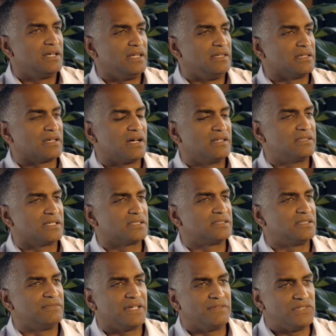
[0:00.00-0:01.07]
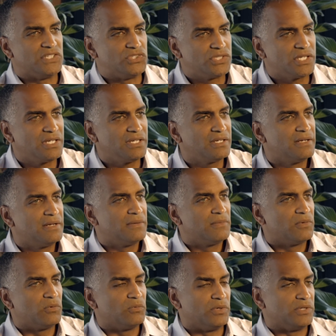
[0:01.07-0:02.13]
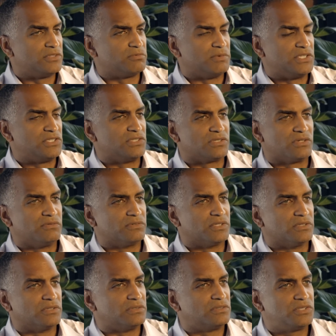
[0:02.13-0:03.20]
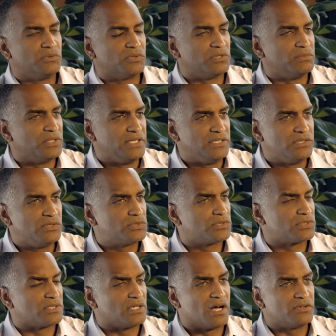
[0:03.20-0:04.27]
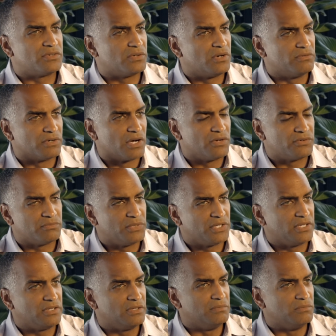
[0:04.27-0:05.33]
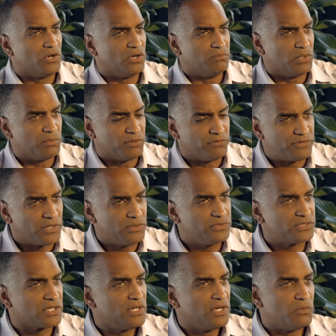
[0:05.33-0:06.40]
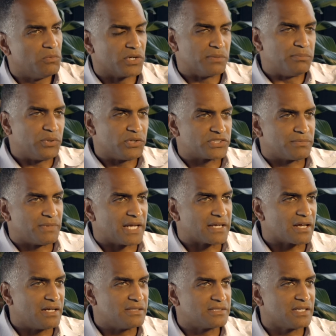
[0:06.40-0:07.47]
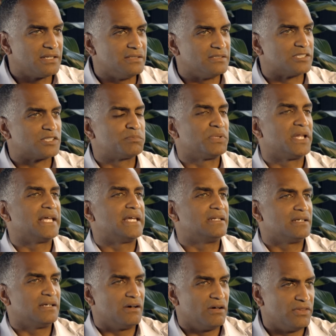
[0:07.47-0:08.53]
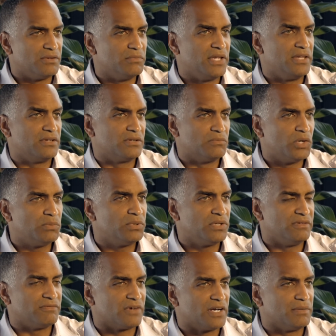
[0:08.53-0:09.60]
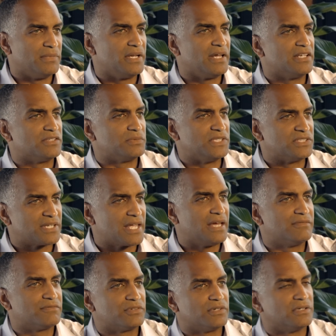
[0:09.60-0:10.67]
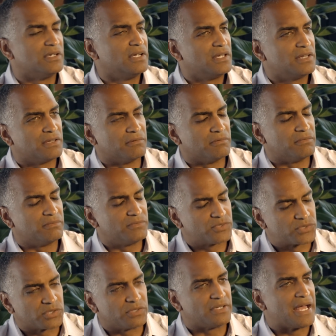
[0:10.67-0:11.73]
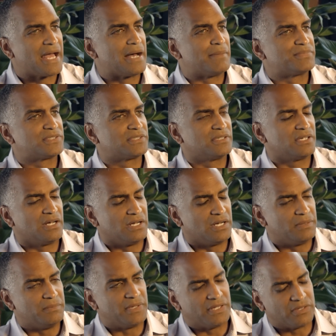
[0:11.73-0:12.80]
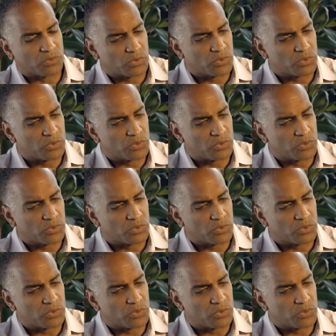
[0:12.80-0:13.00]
In the context of AVG, which reaches over 200 million users and over 100 million on mobile phones, we're going to pull some of that content and display it in their mobile environment as we scan for the certain apps in the